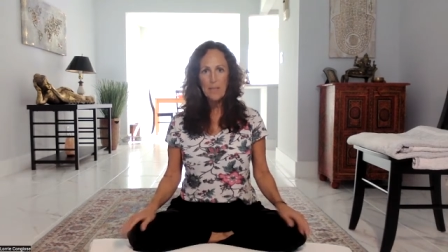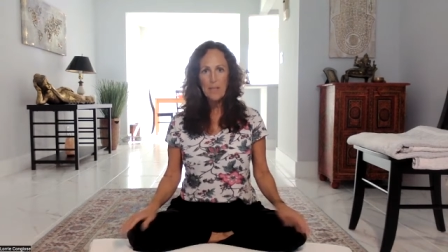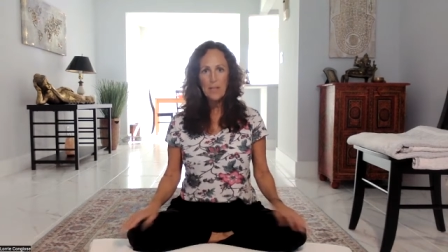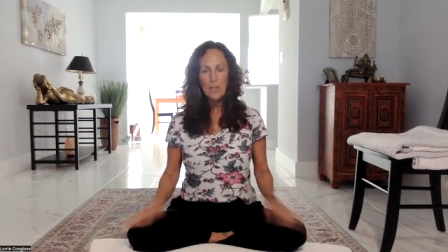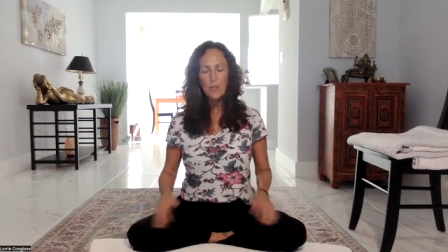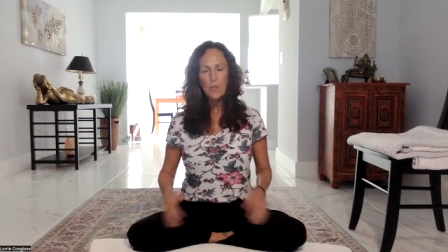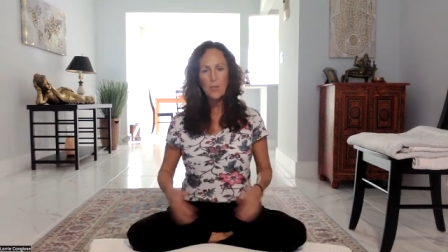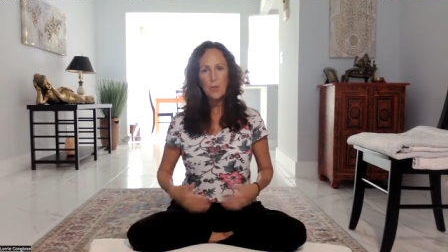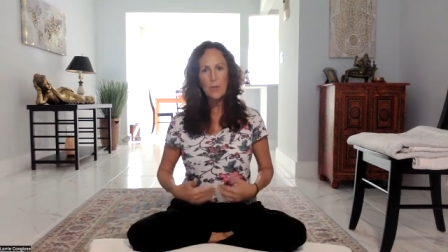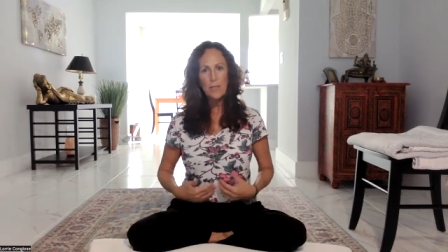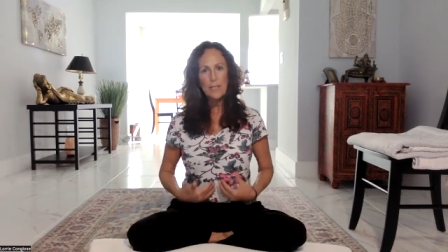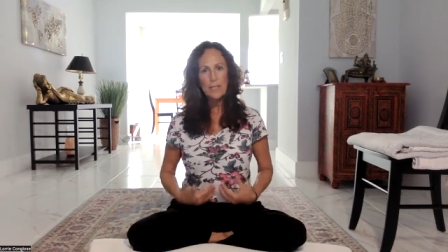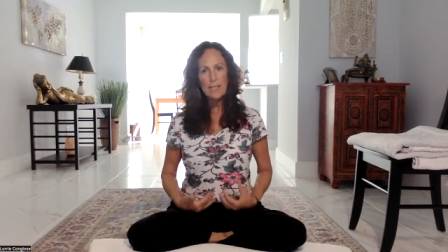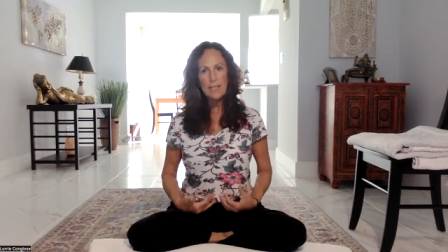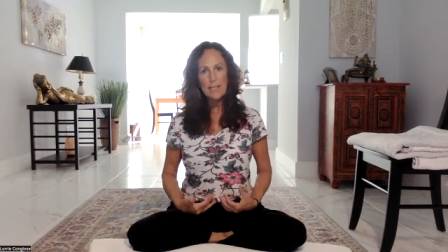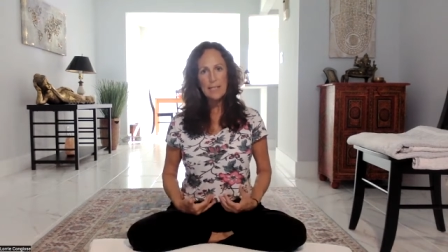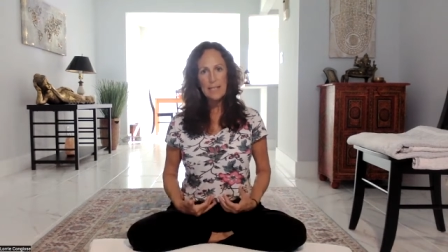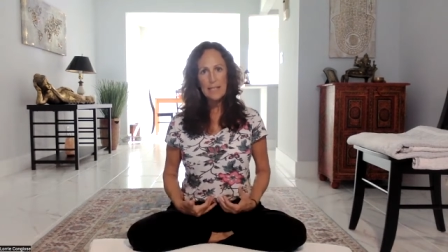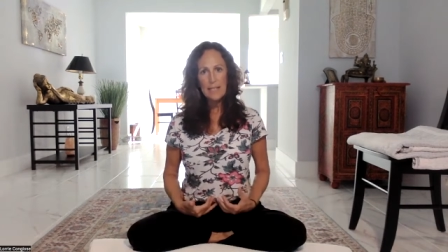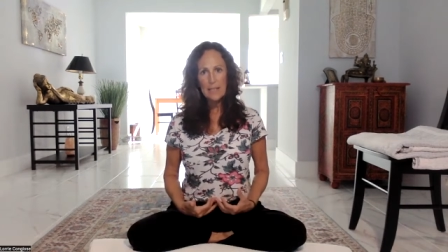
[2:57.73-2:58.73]
So a
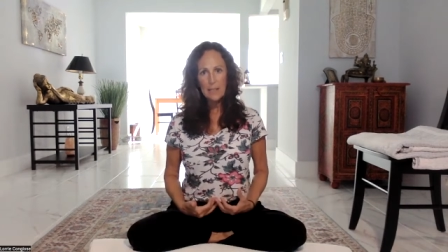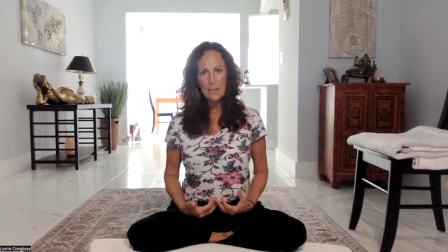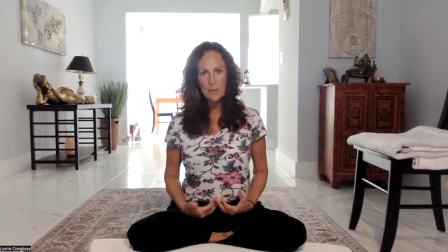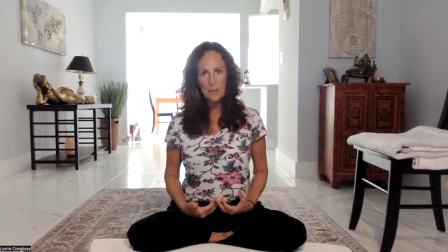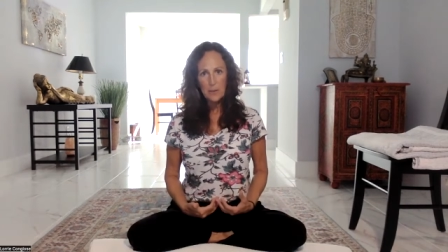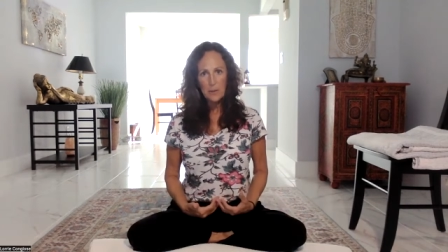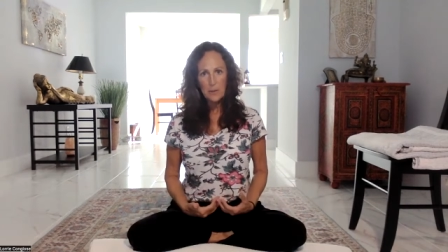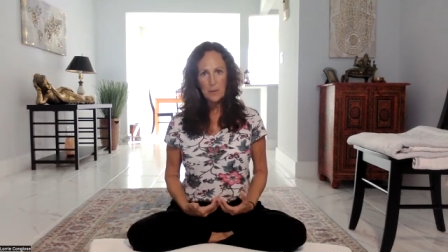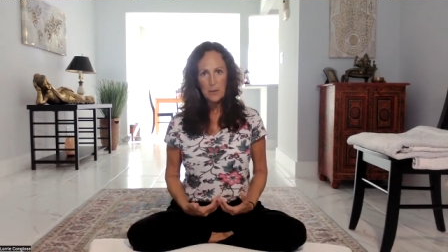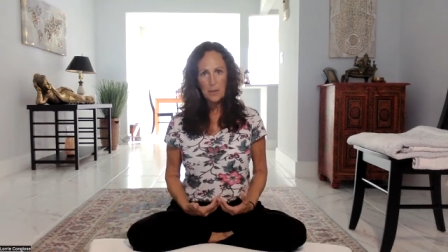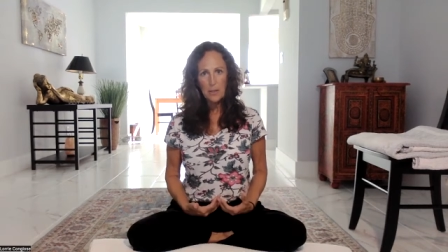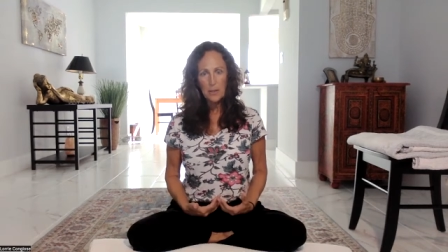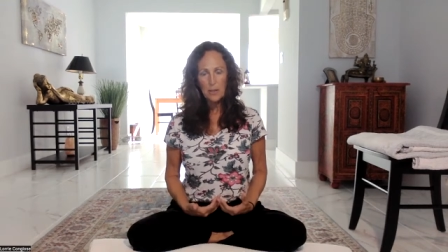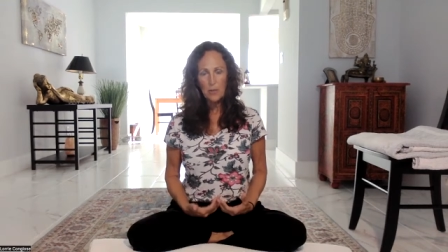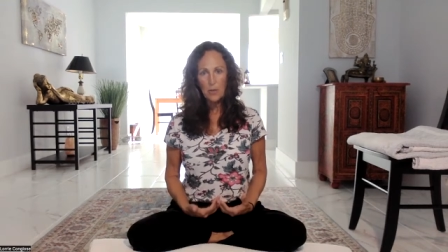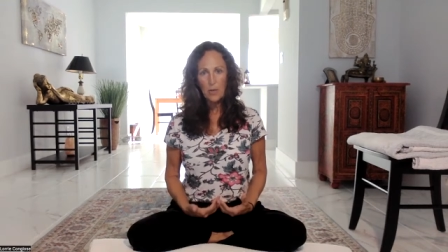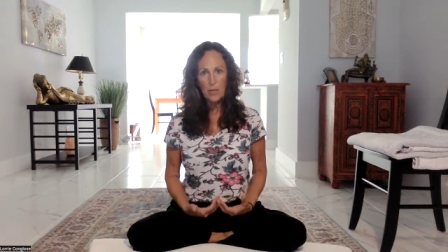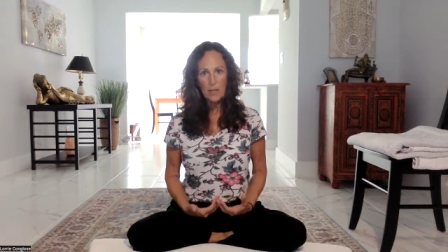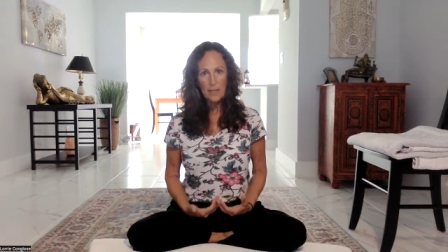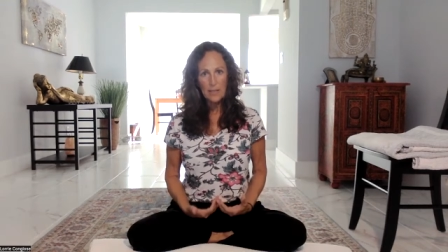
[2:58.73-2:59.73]
sitting,
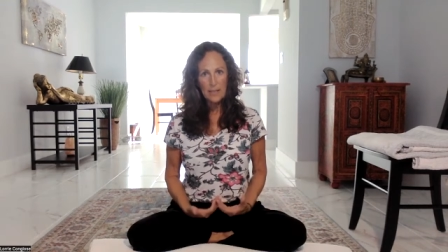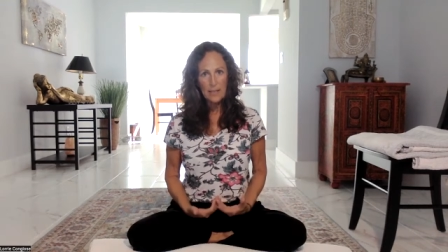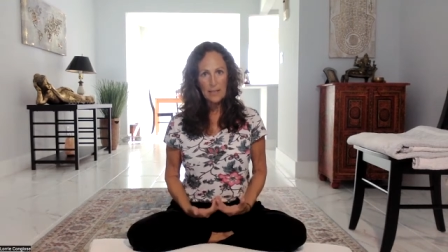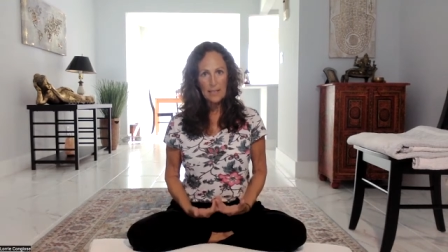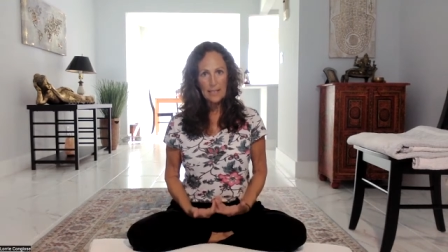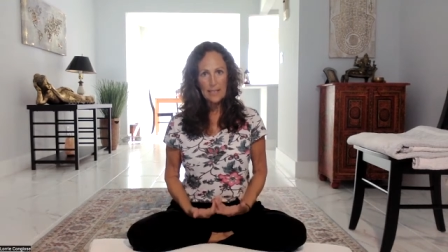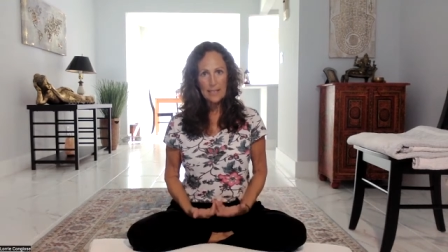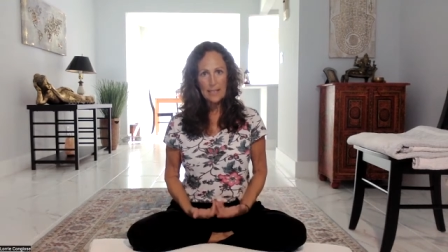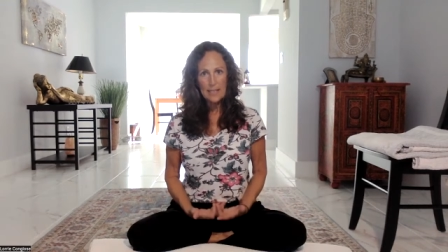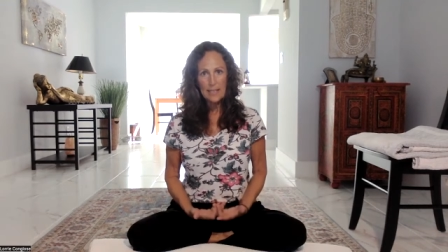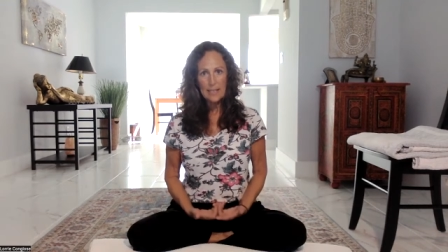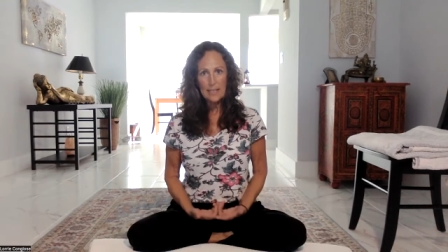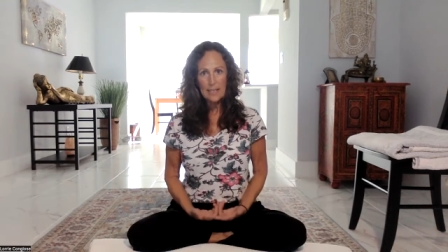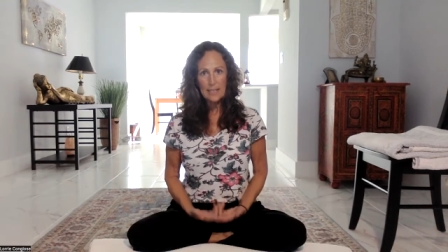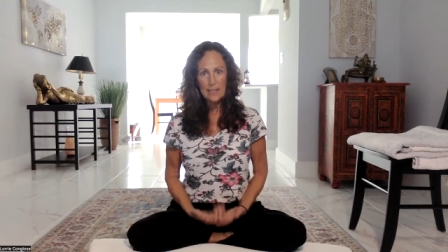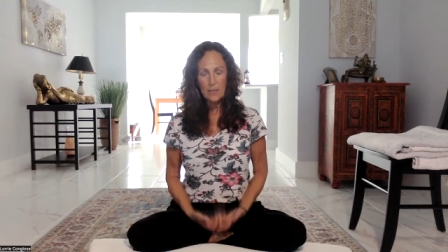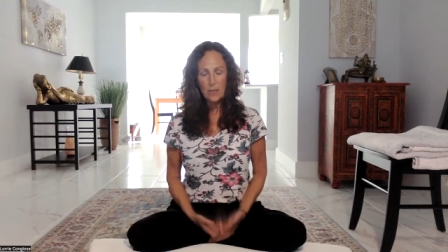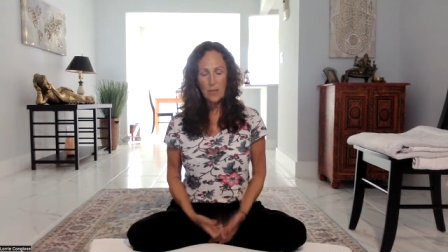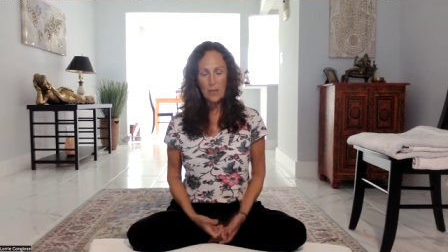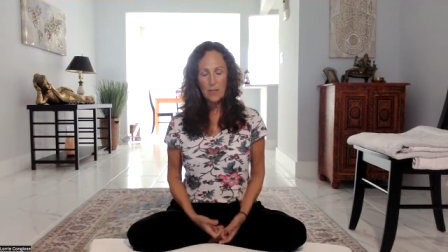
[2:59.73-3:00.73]

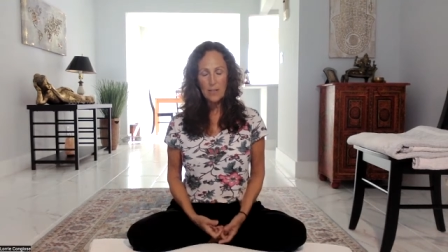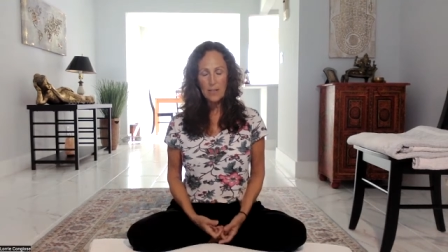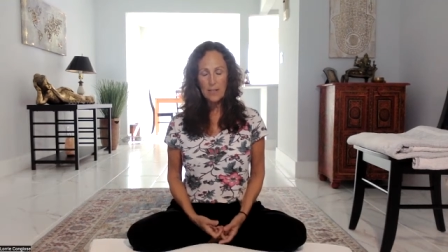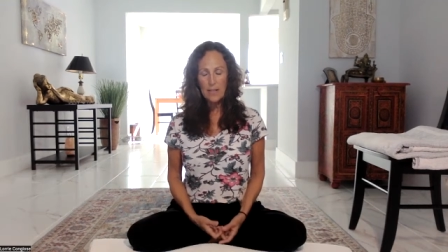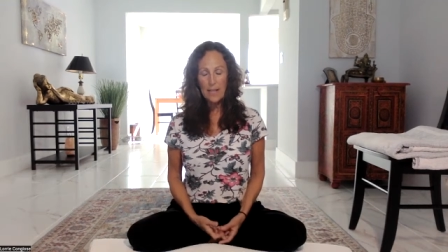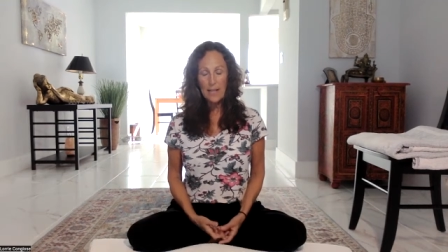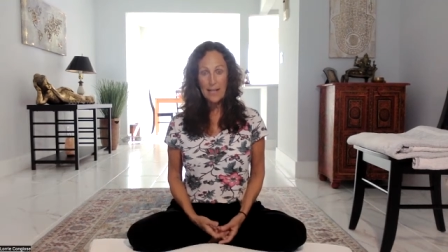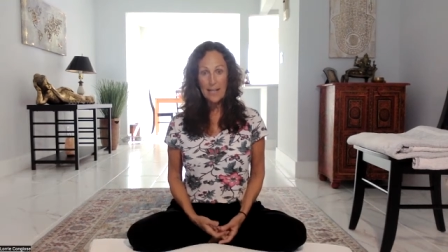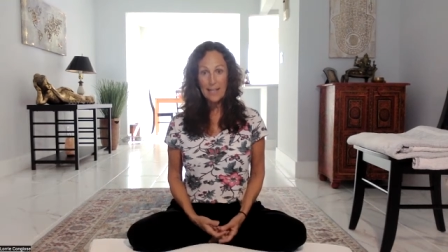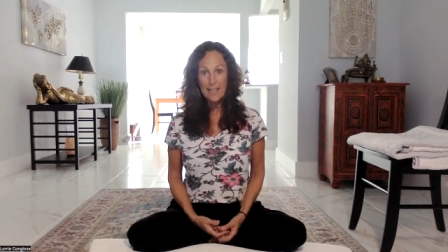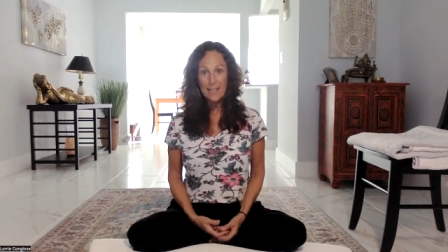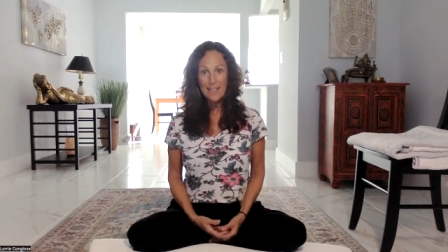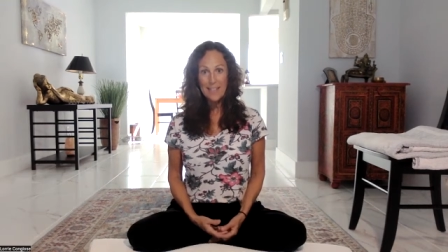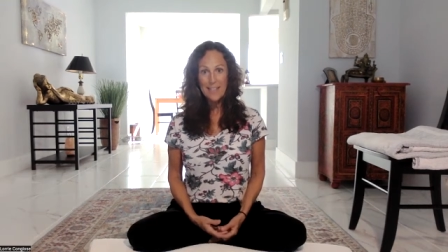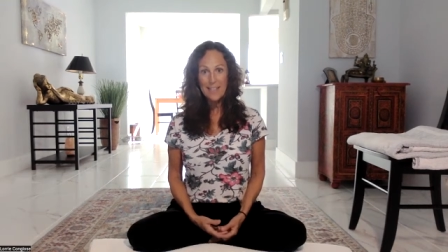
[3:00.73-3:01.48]
cross-legged